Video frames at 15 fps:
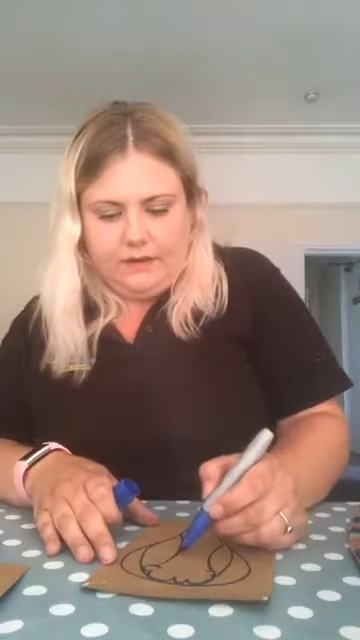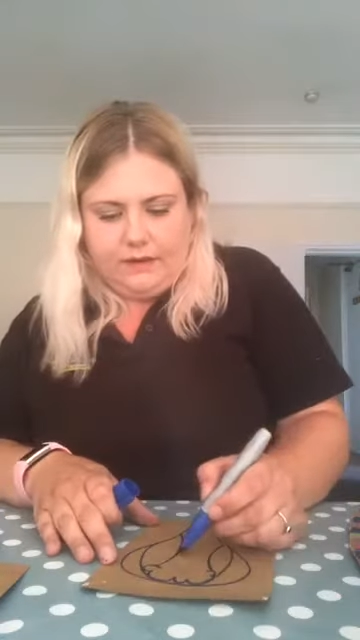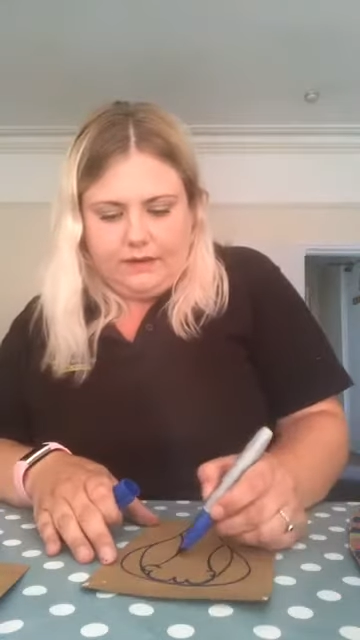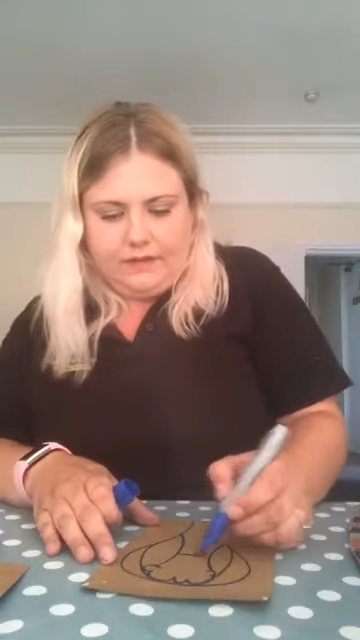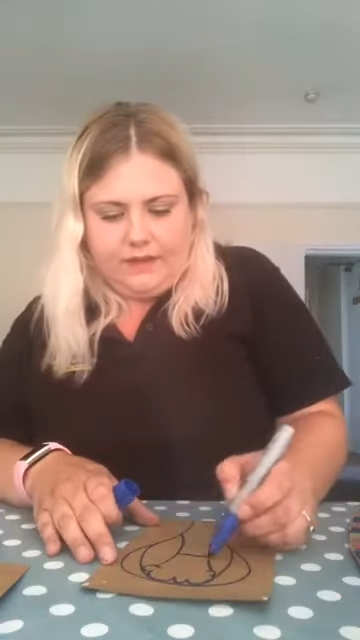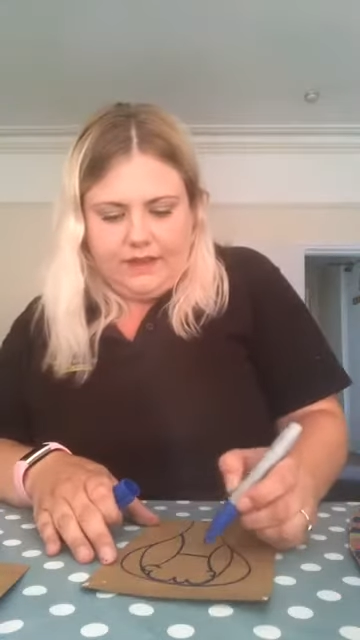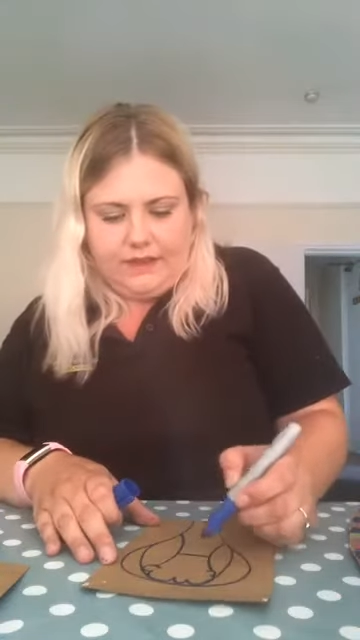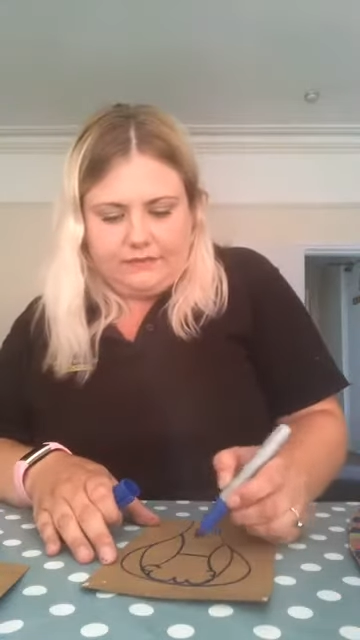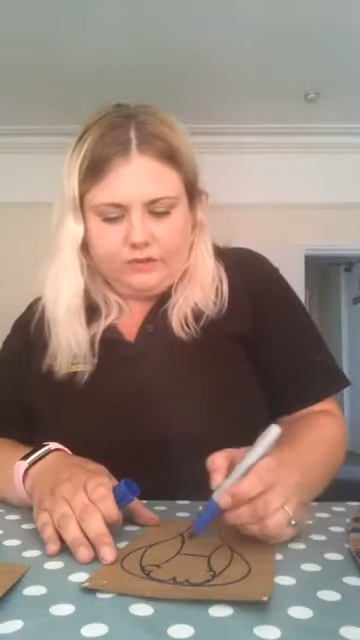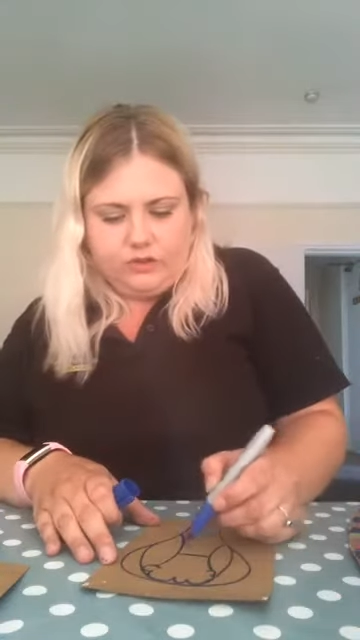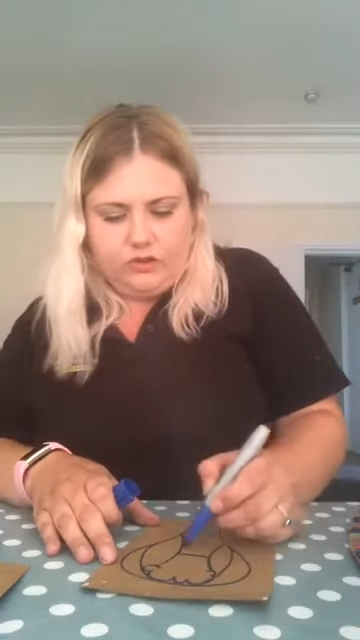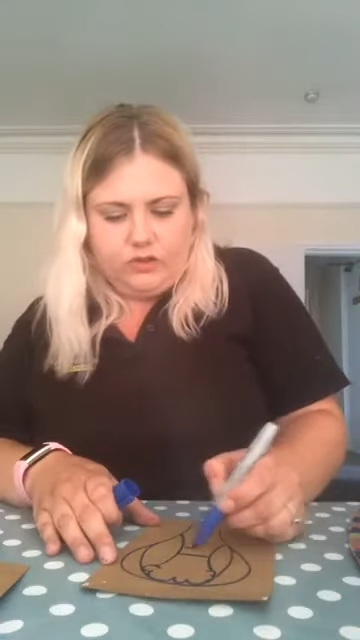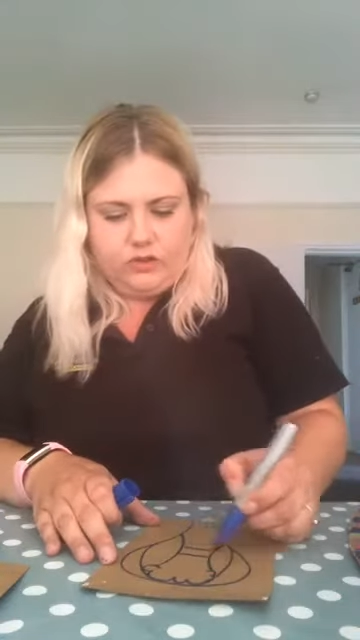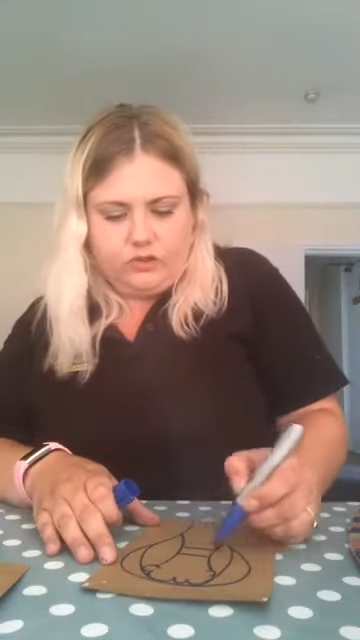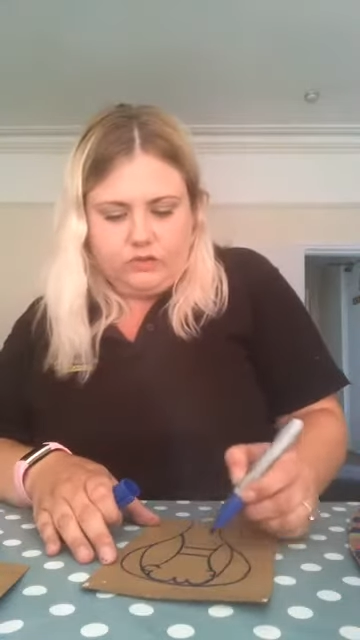And they have
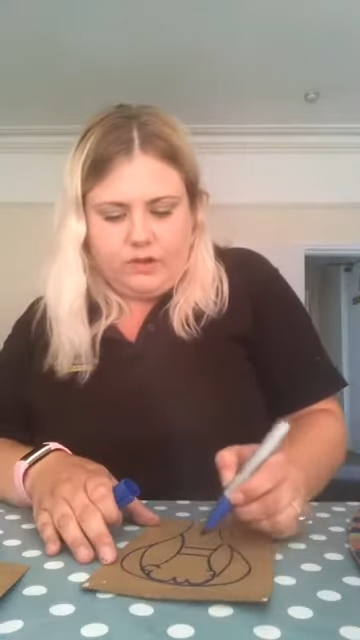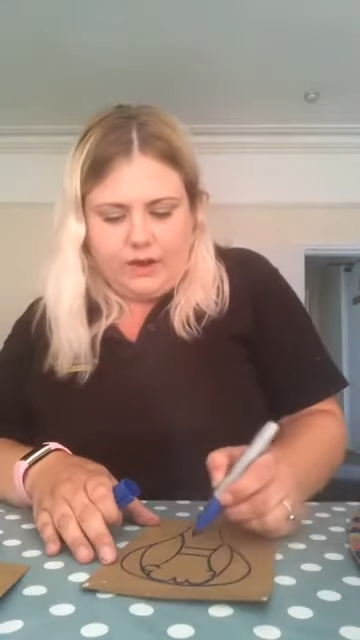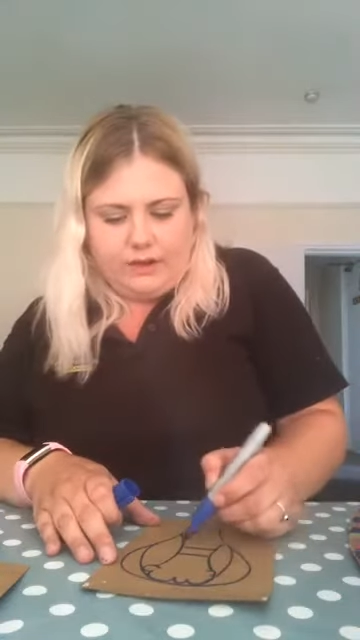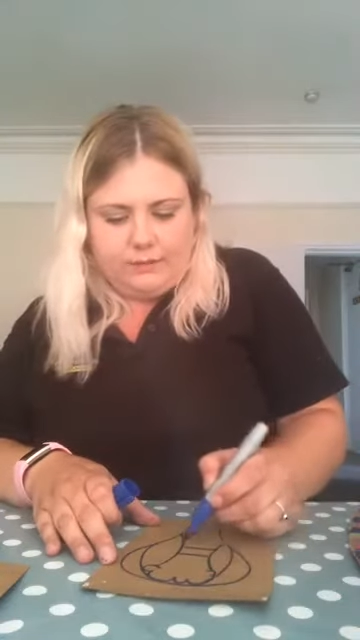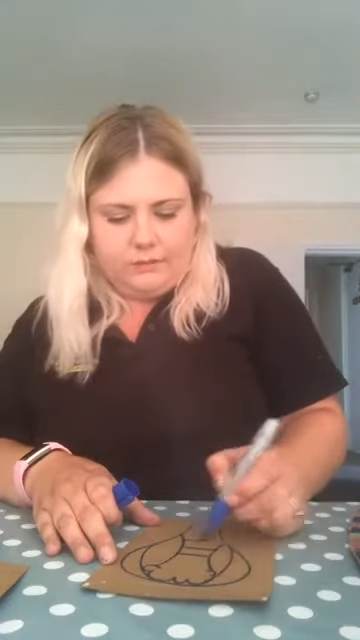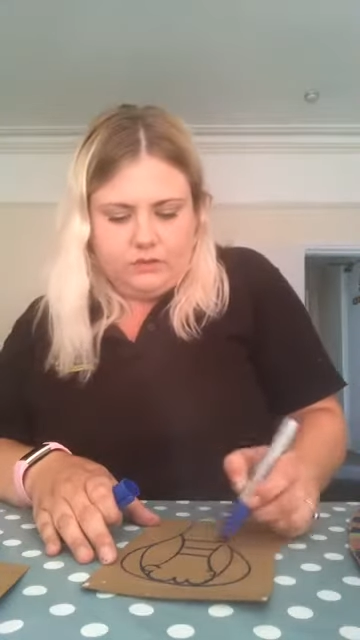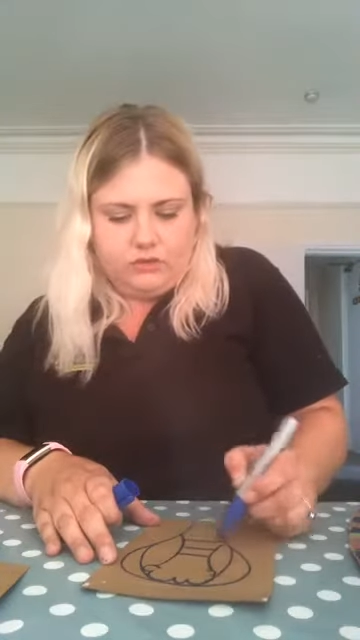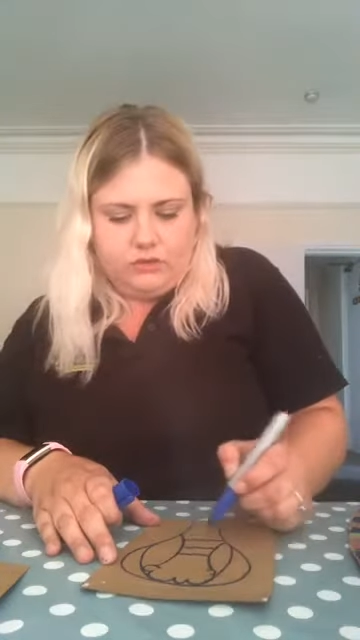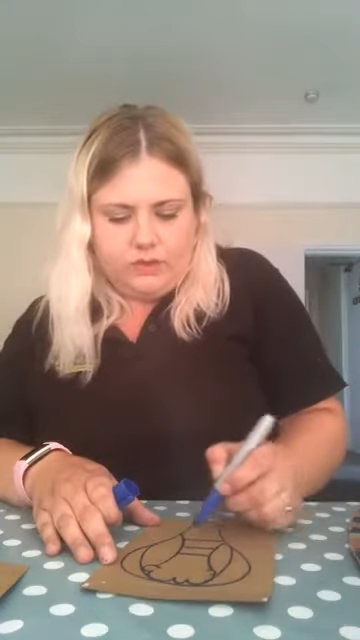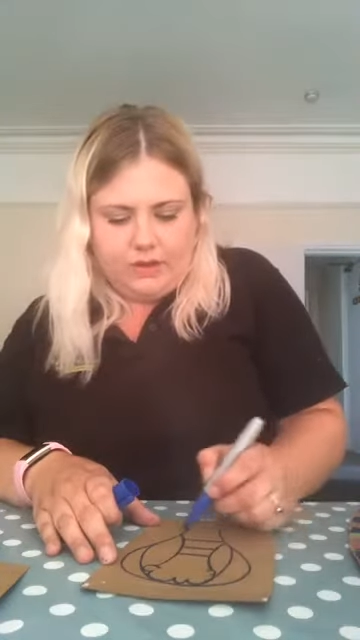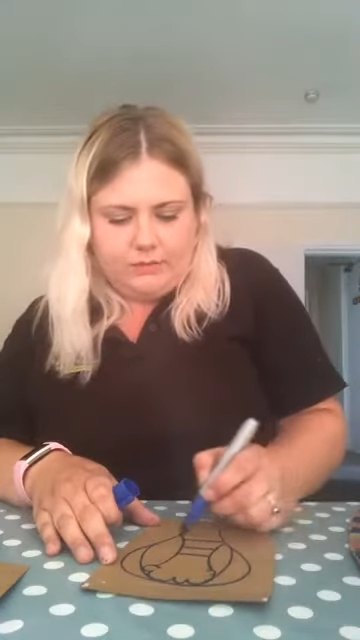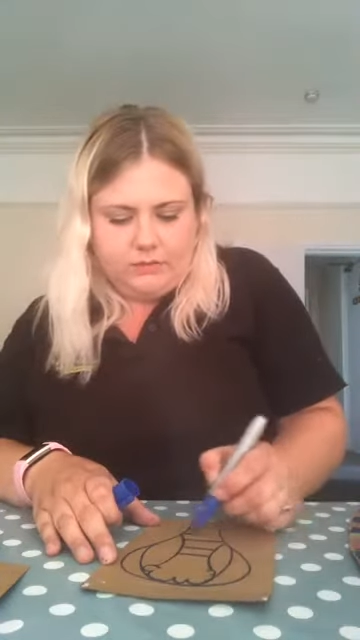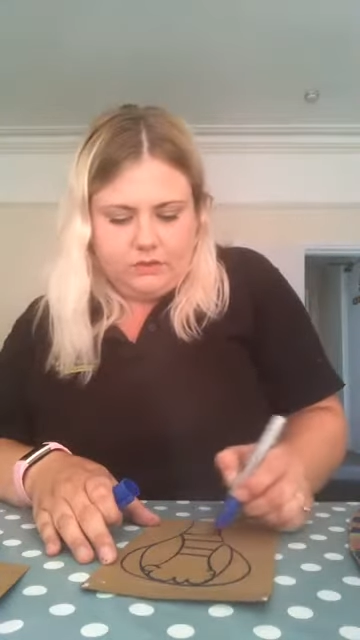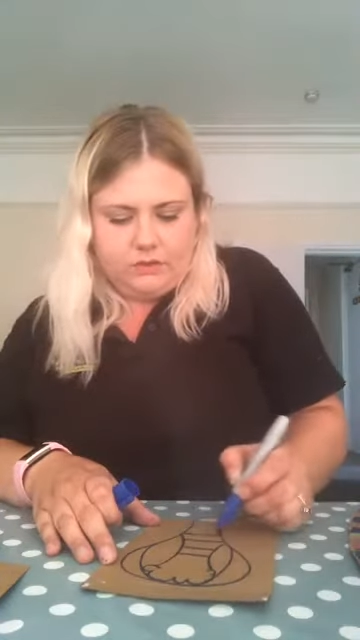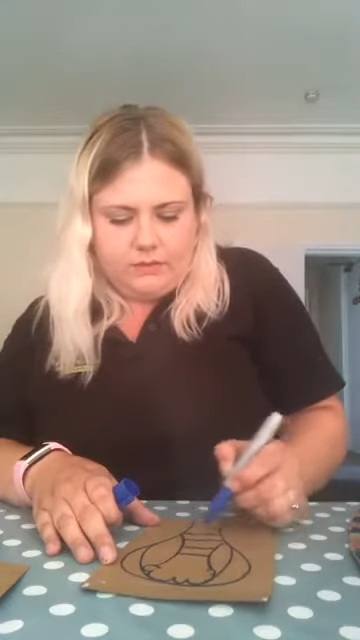stripes
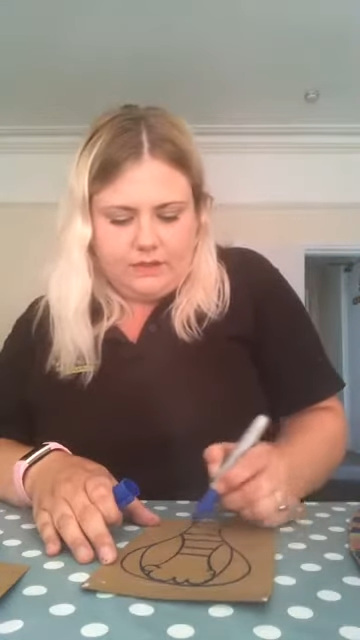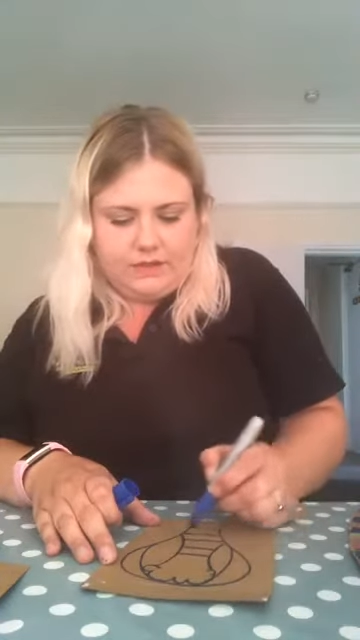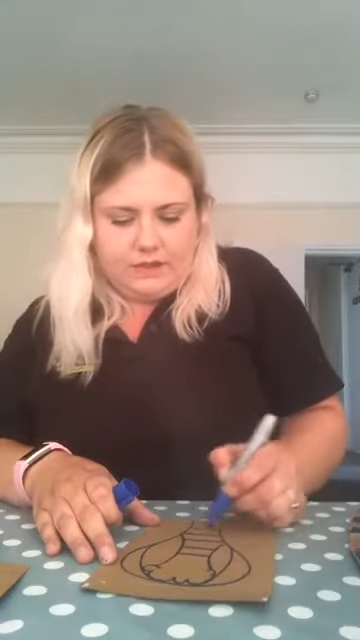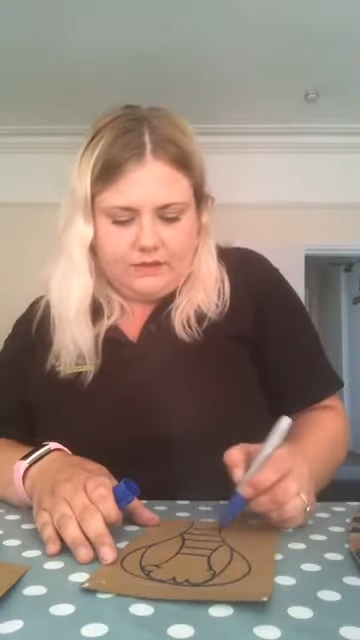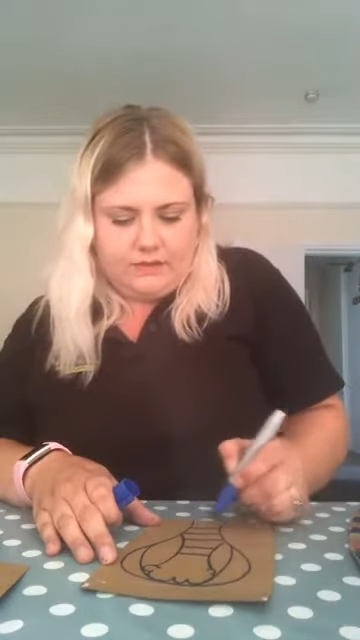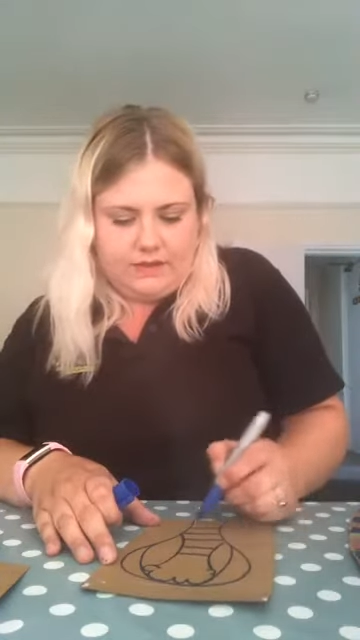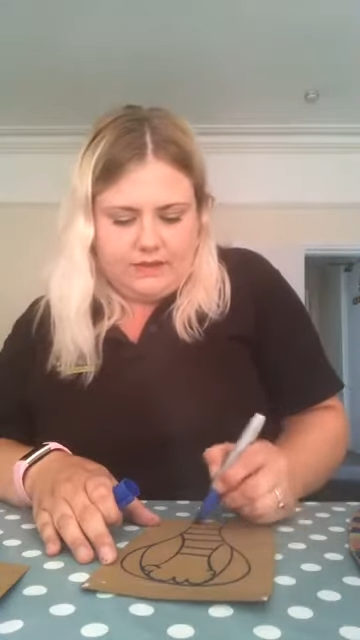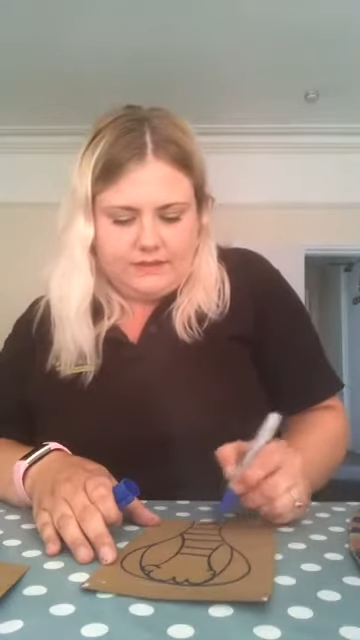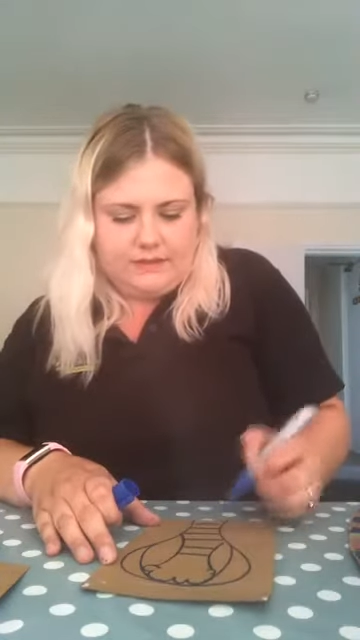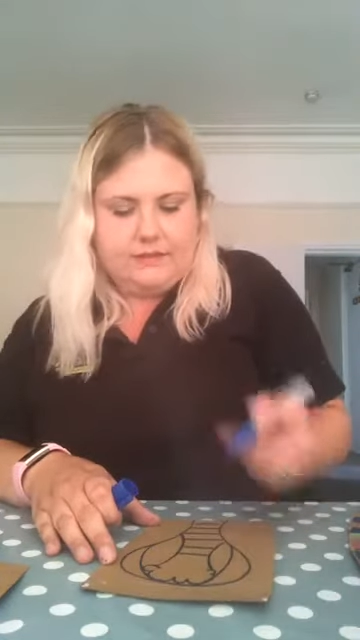all the way down their